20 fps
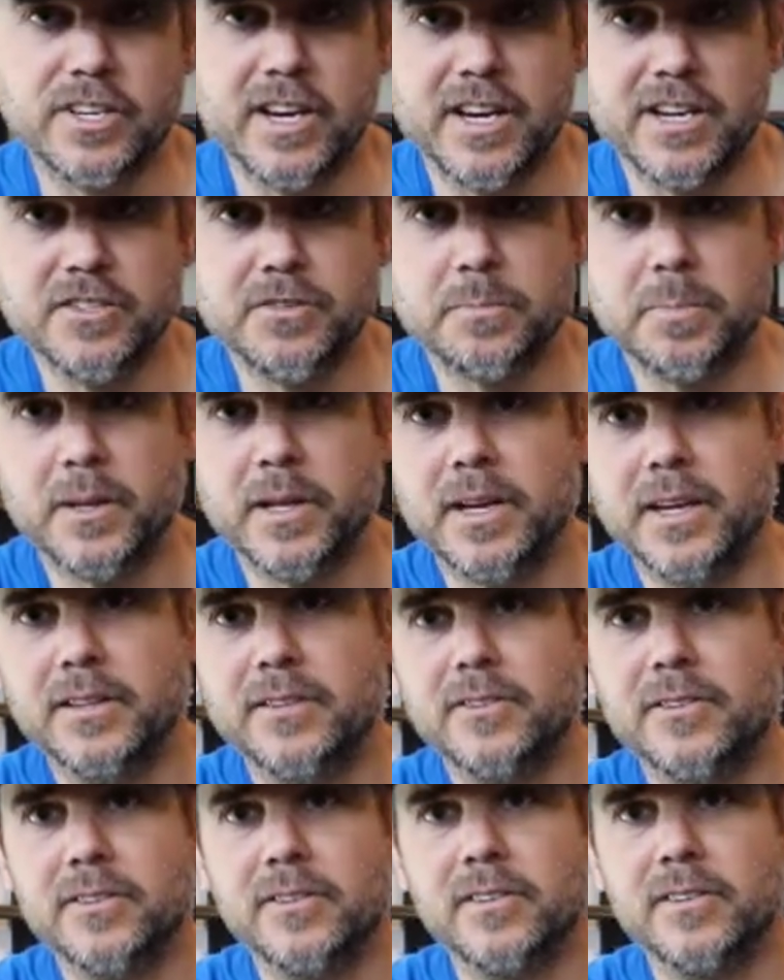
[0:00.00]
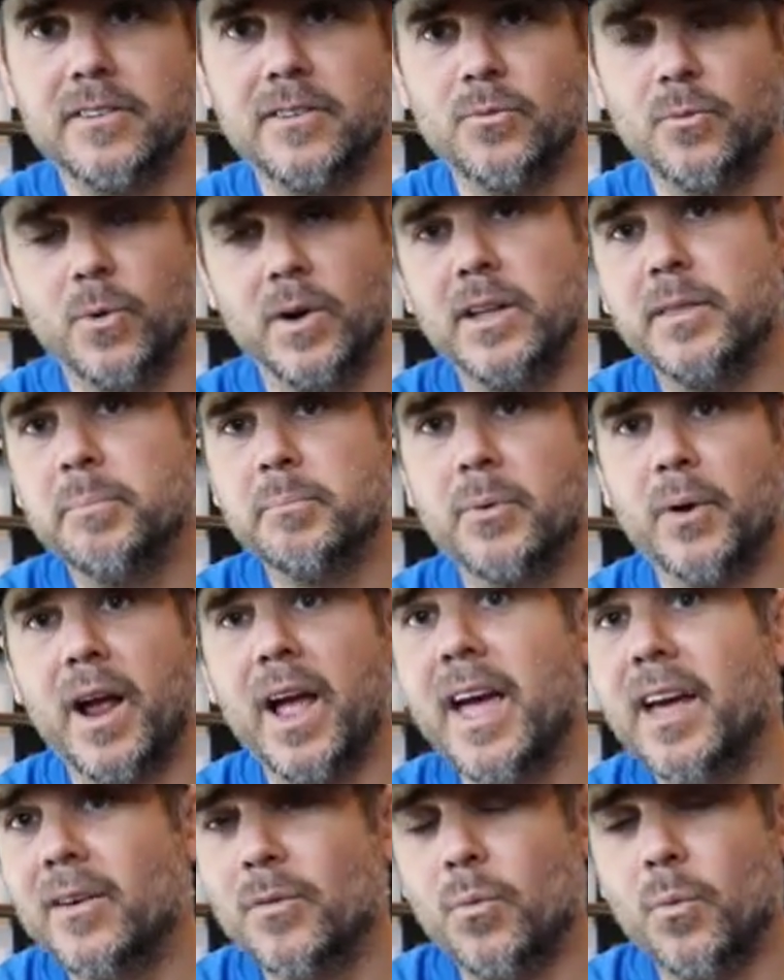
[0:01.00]
change plates, what
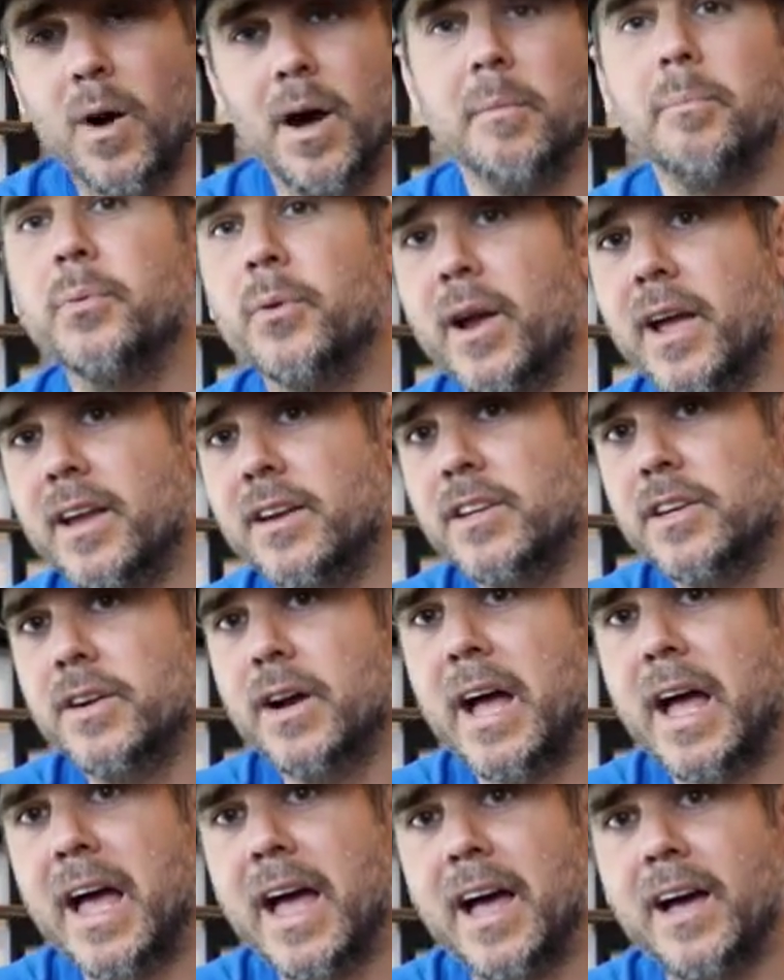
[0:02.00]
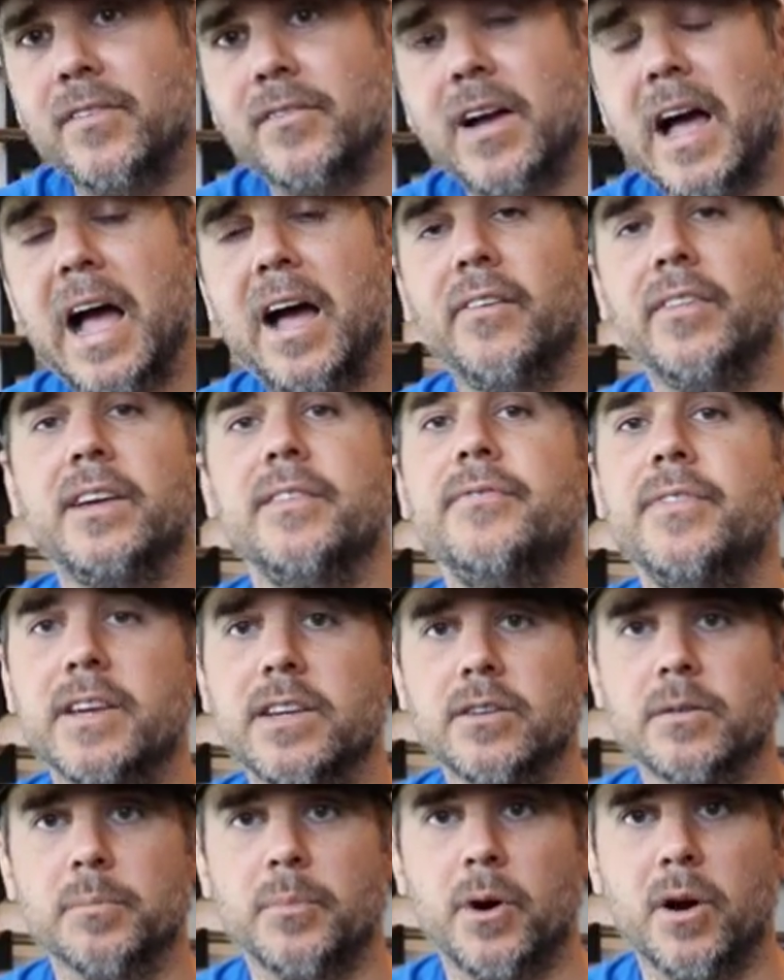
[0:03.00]
brand you have, how they
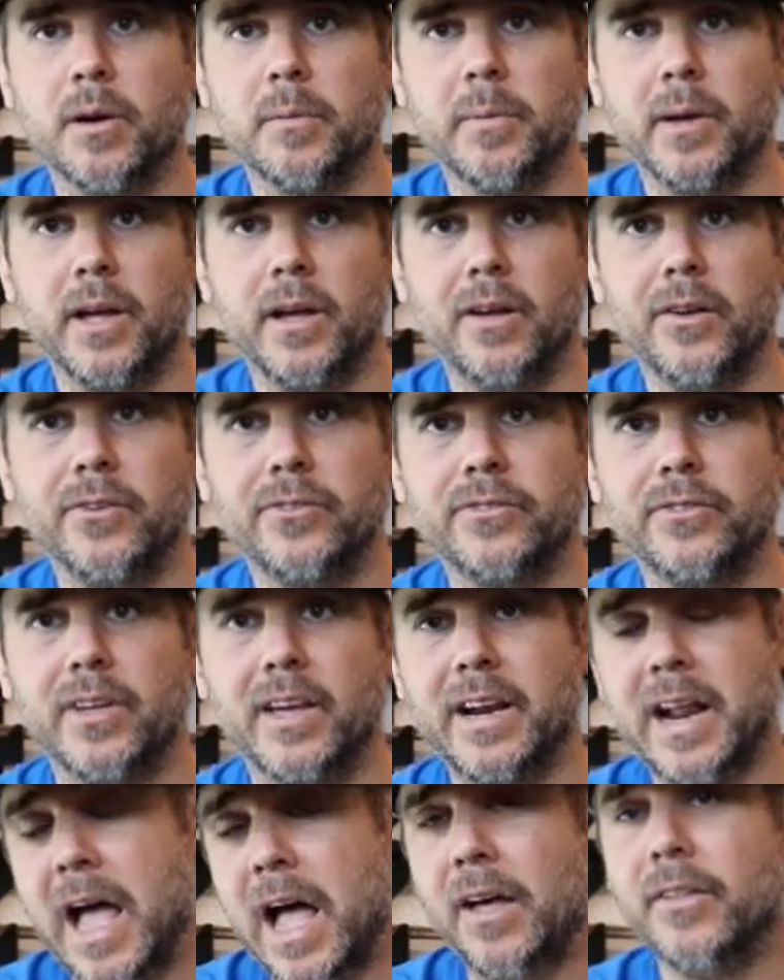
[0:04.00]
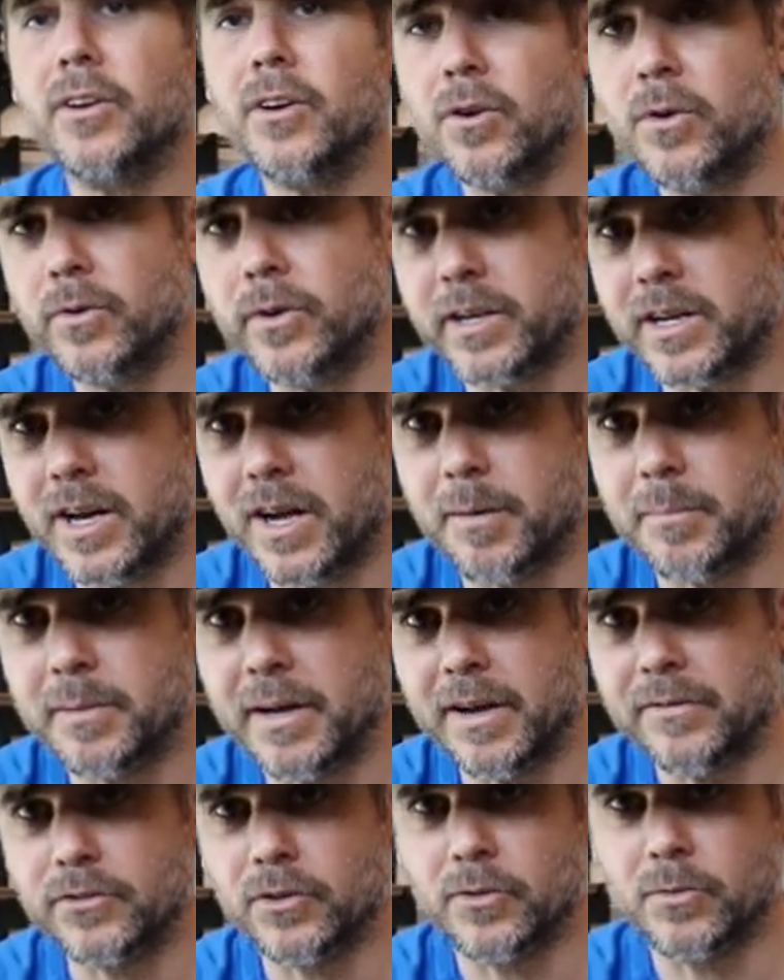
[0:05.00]
fit your barbells, and how they're holding
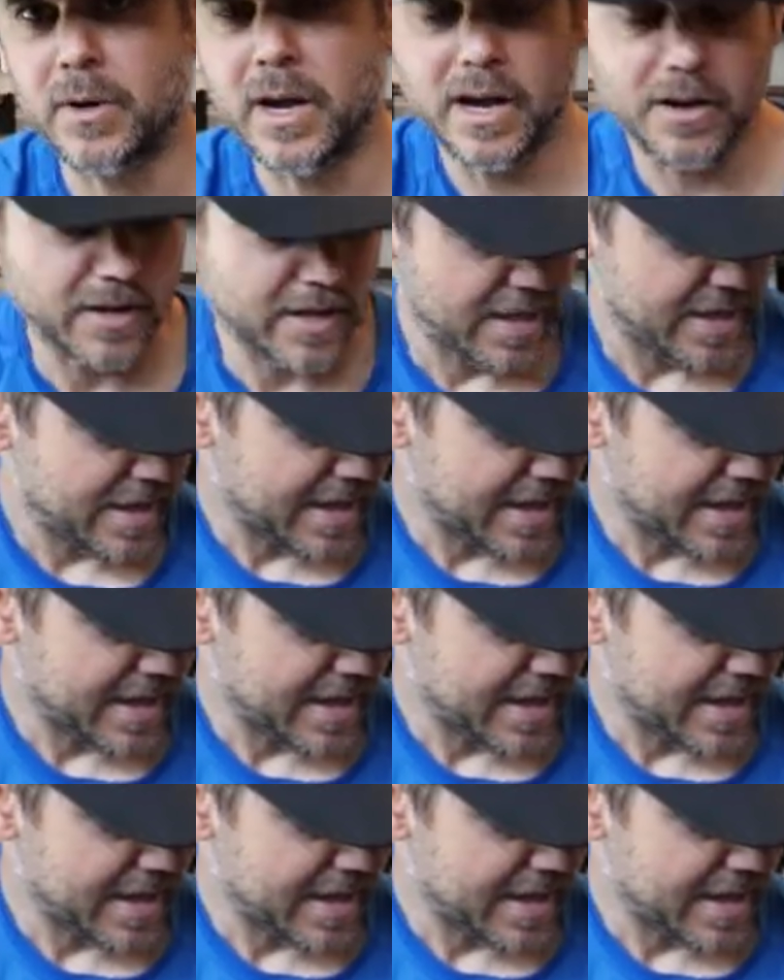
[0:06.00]
up after a while.